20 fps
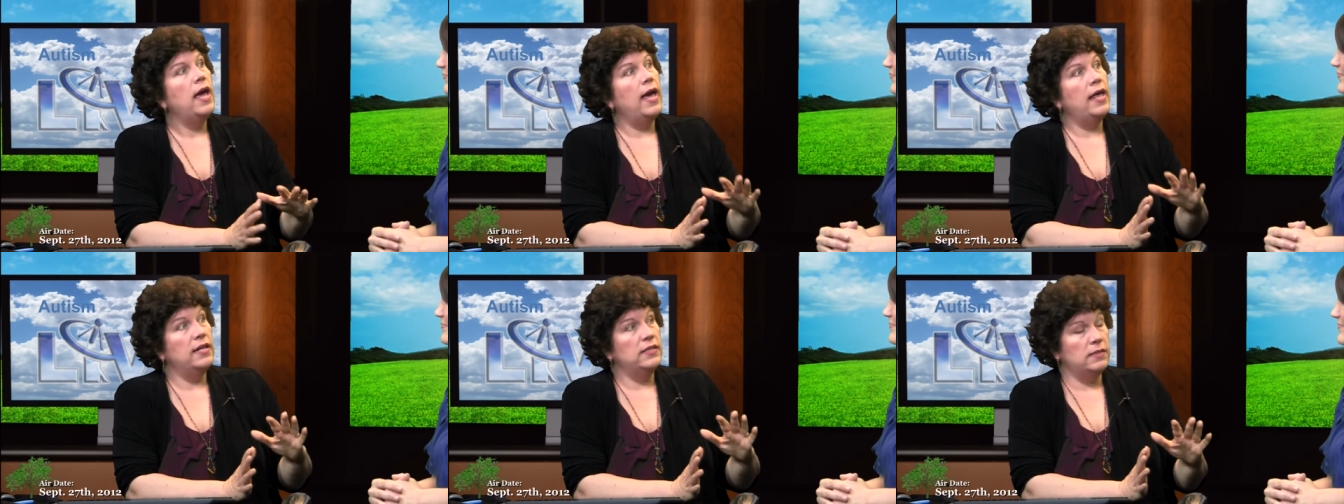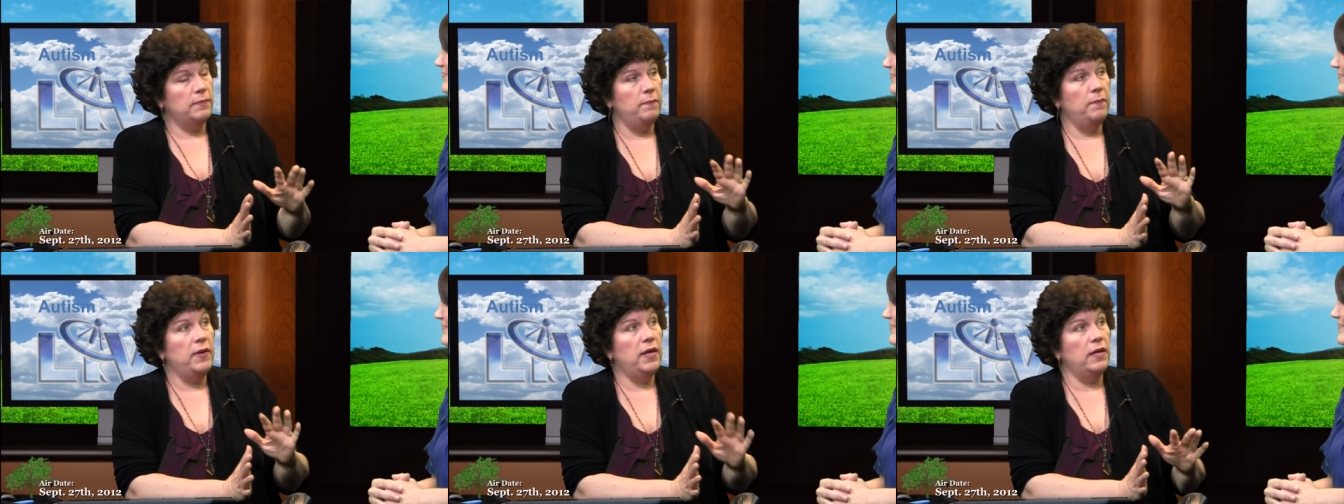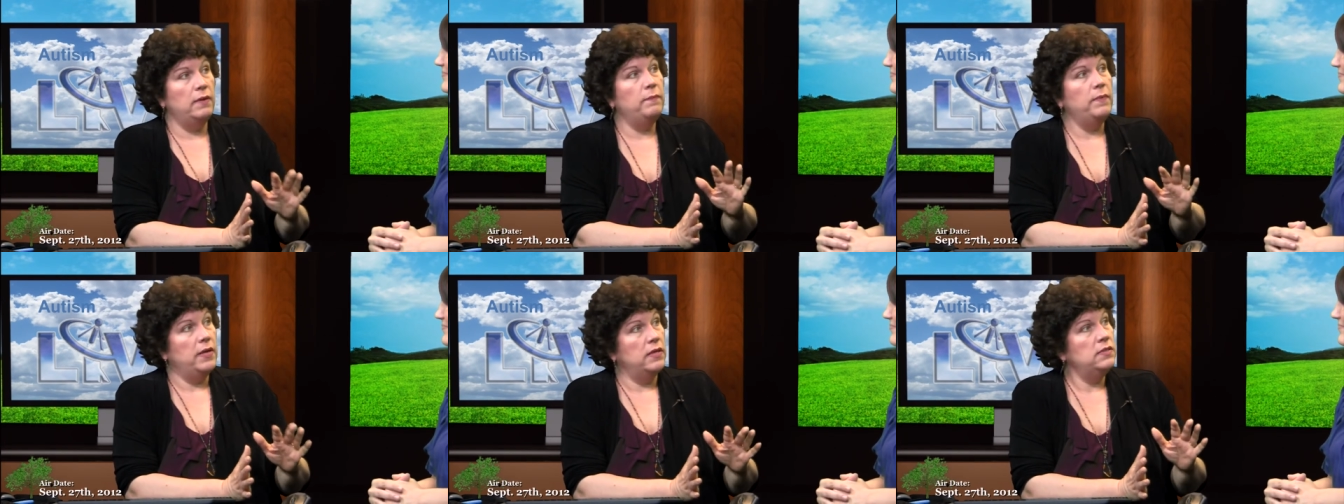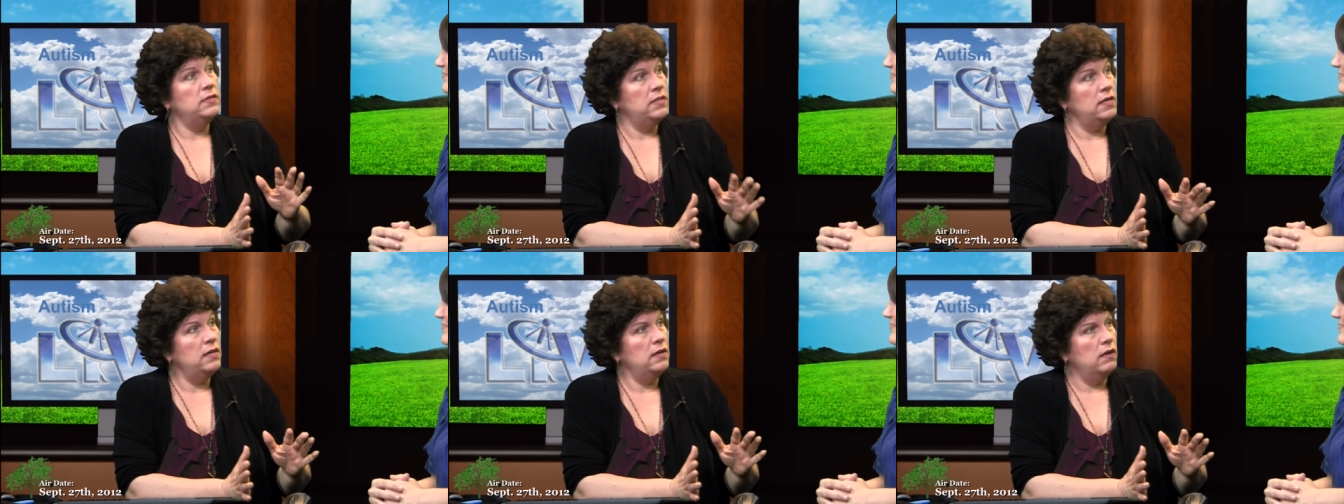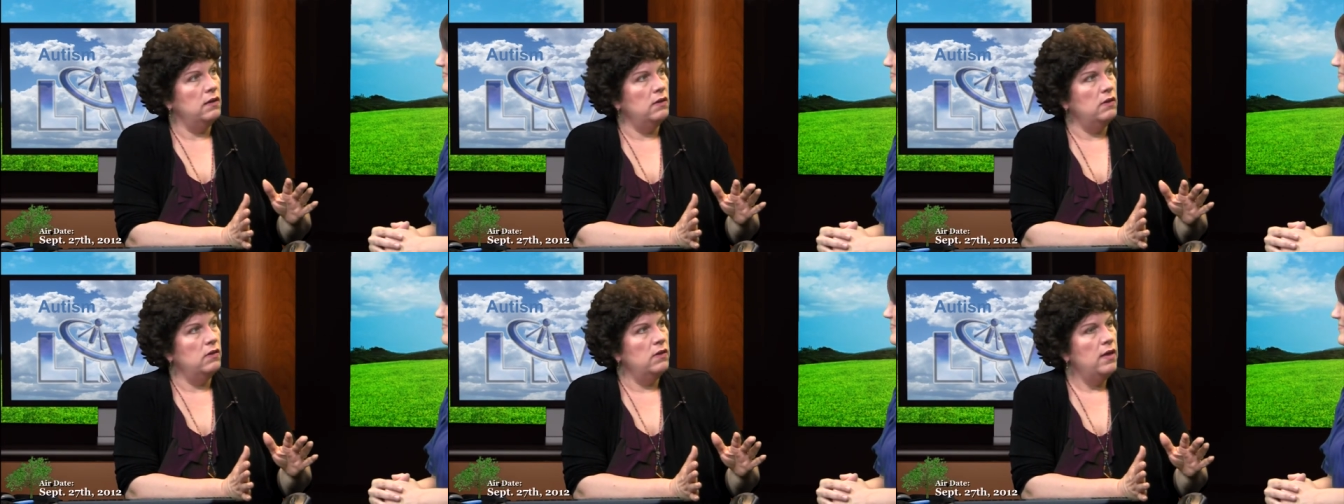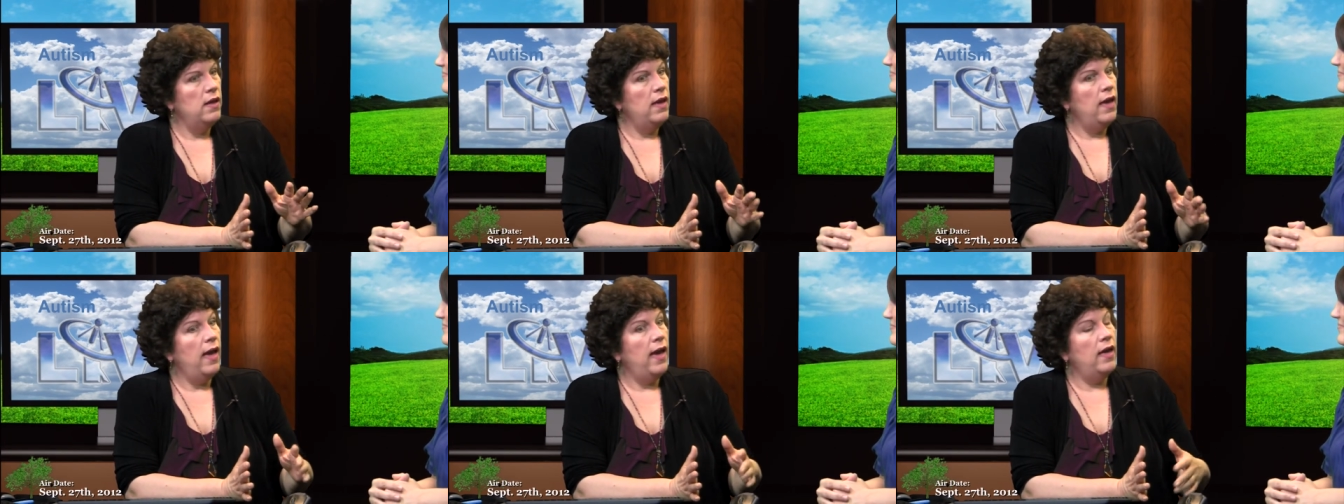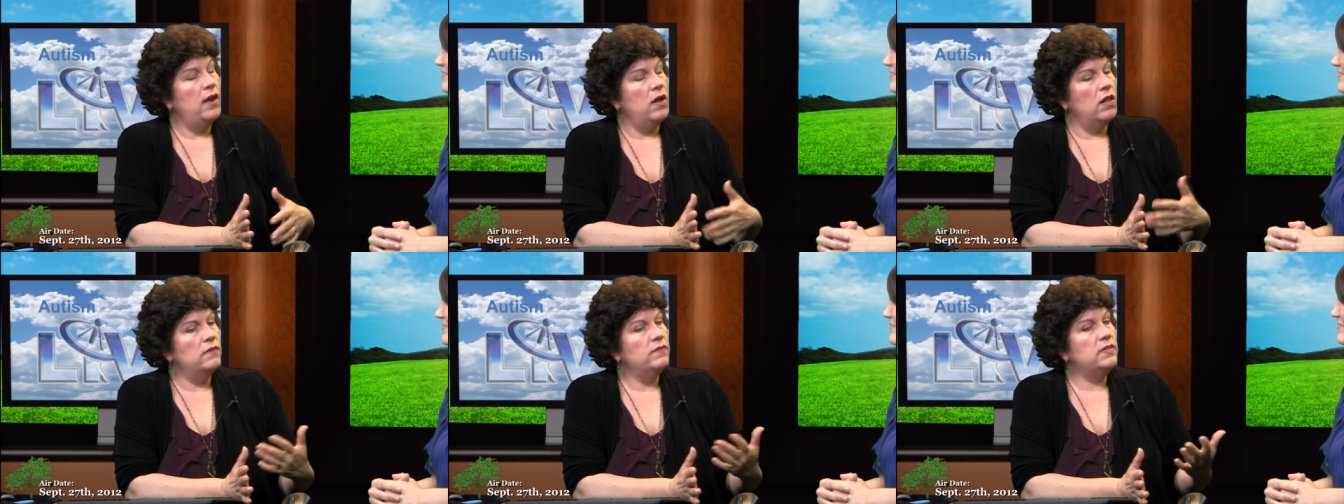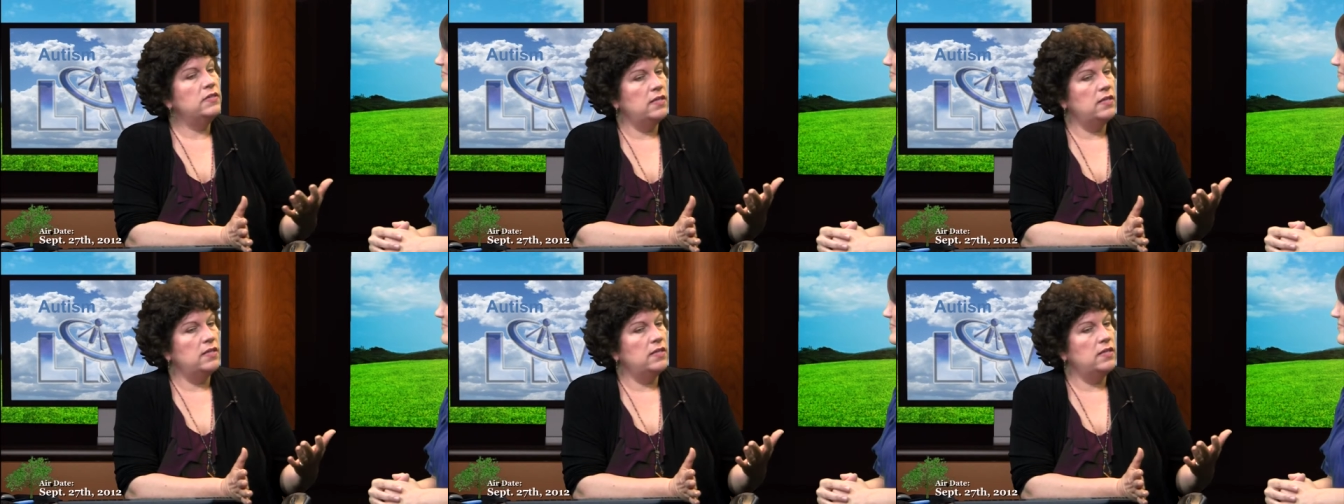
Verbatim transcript: and it's a big big deal mm-hmm. and all of a